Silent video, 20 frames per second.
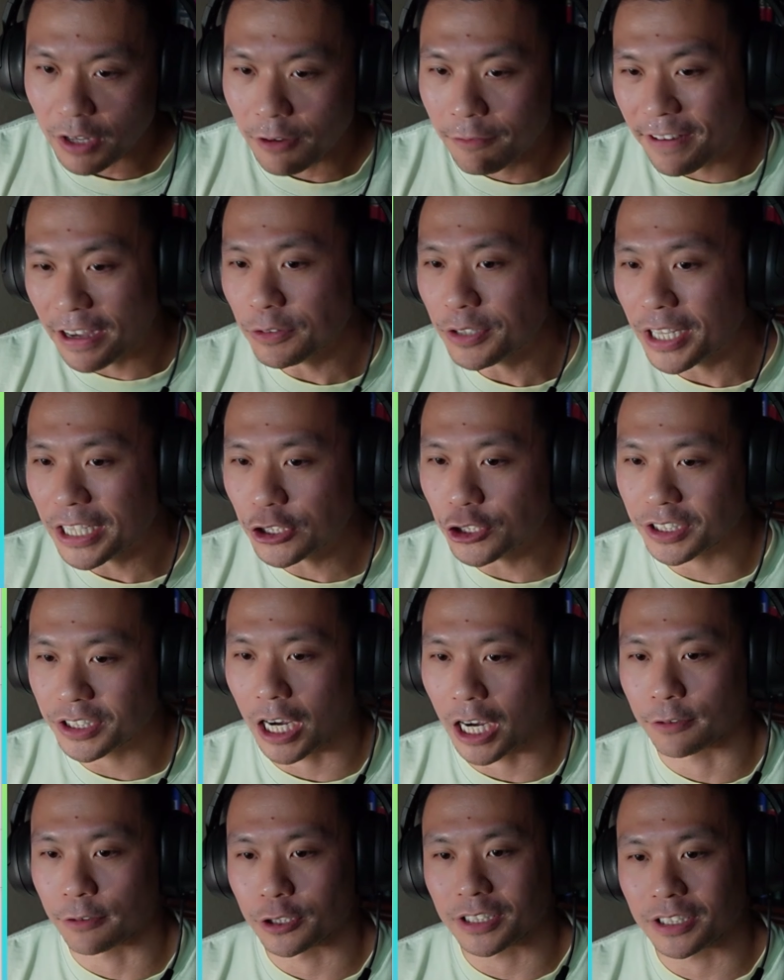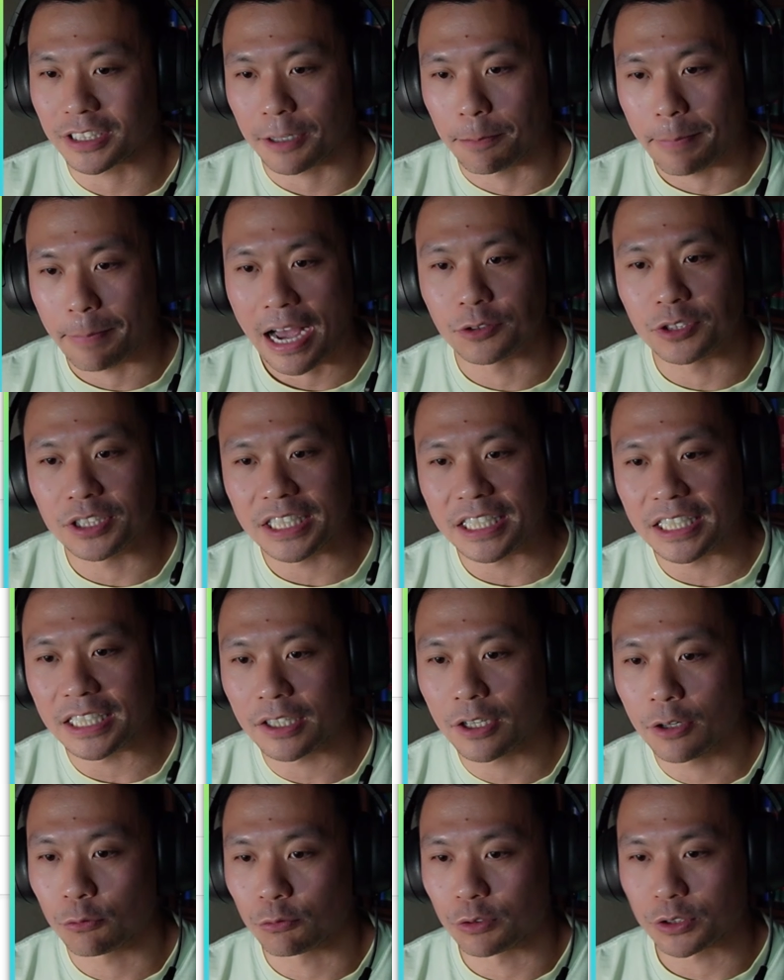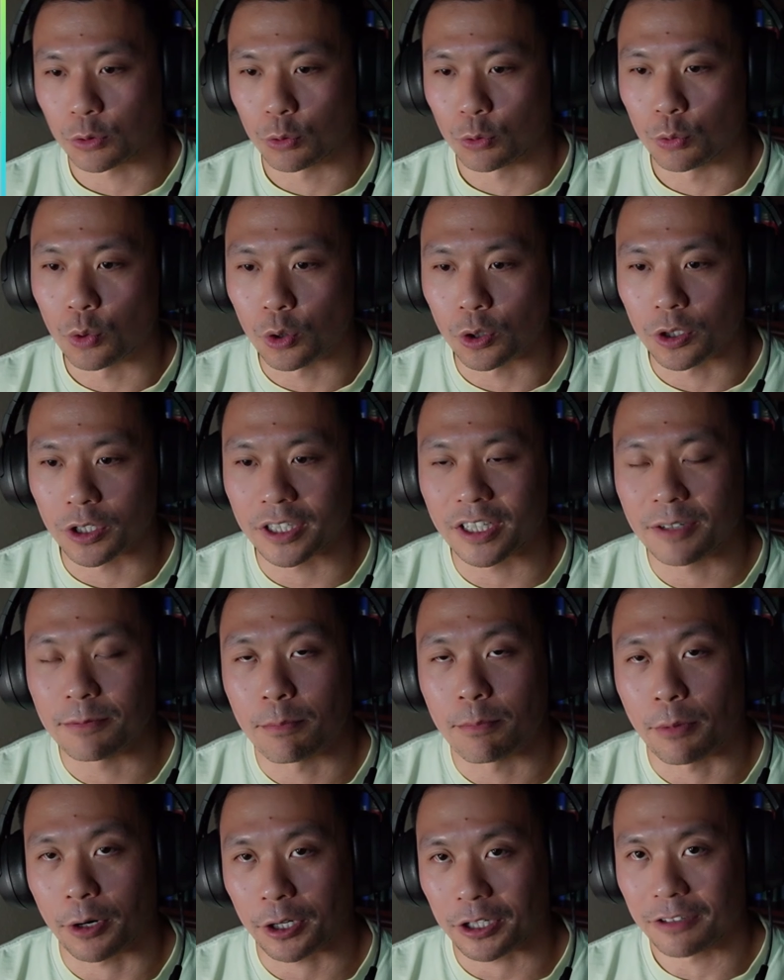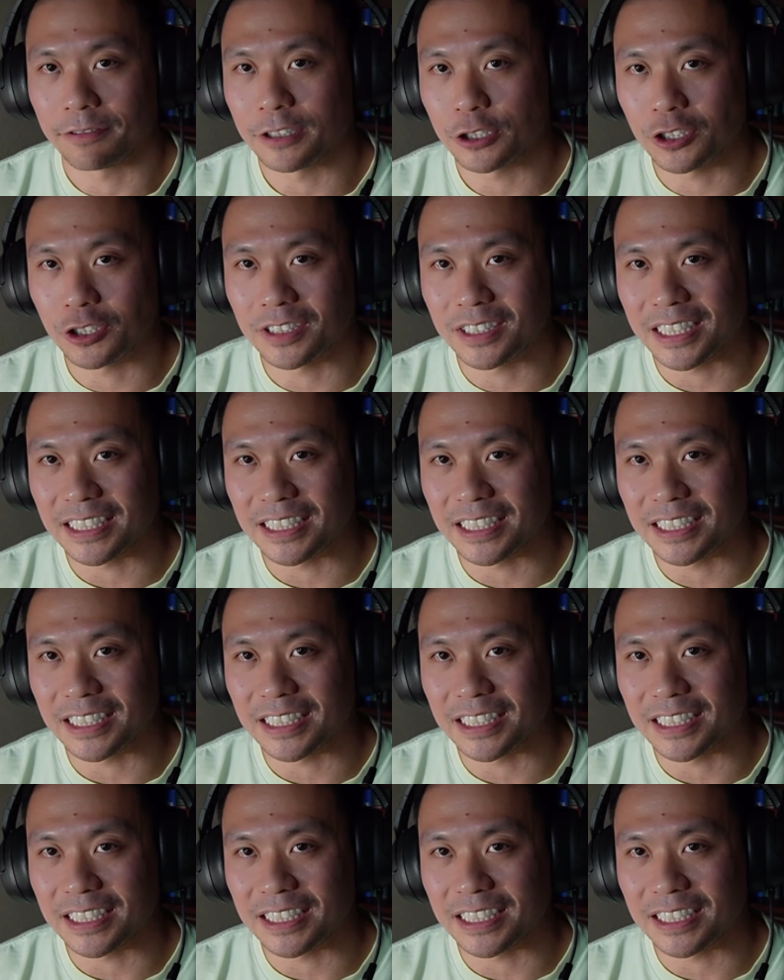Foundations covers compounding, risk reward, market efficiencies.